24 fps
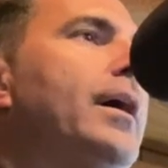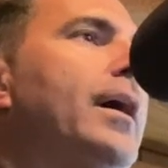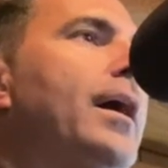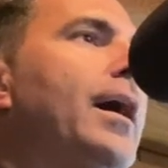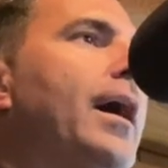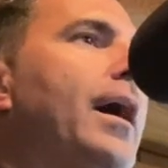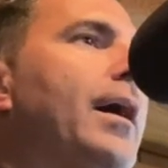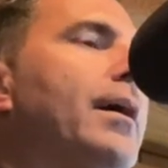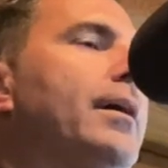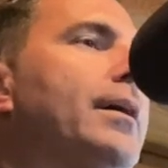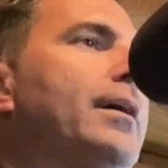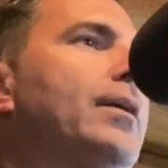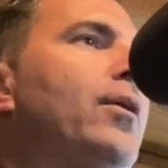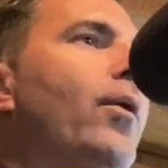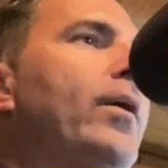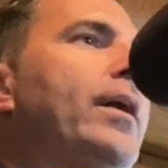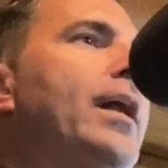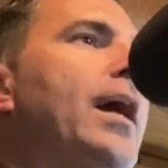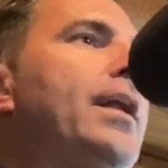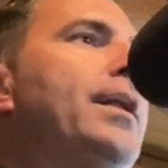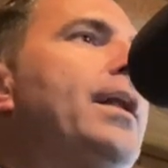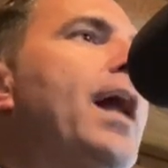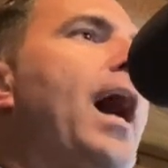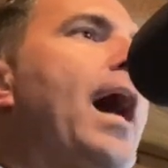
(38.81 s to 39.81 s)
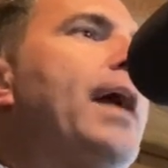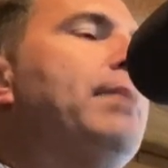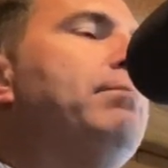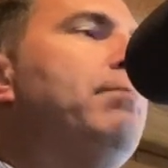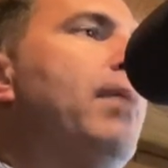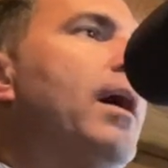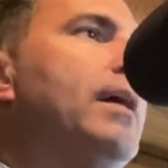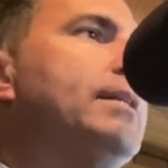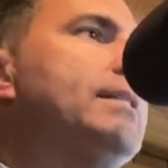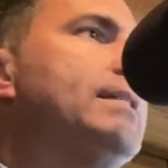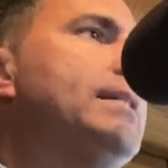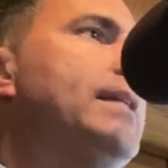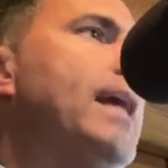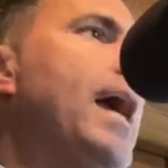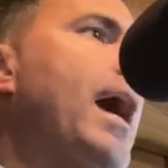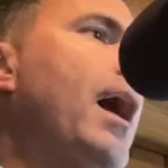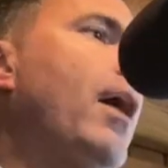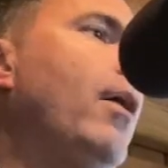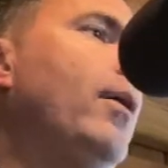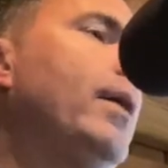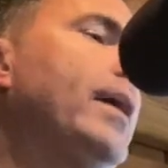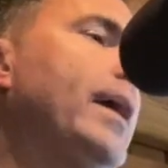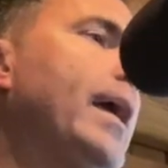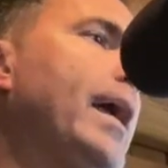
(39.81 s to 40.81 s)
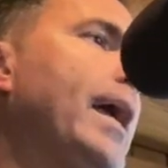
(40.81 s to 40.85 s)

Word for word: Uh, going on nine months now,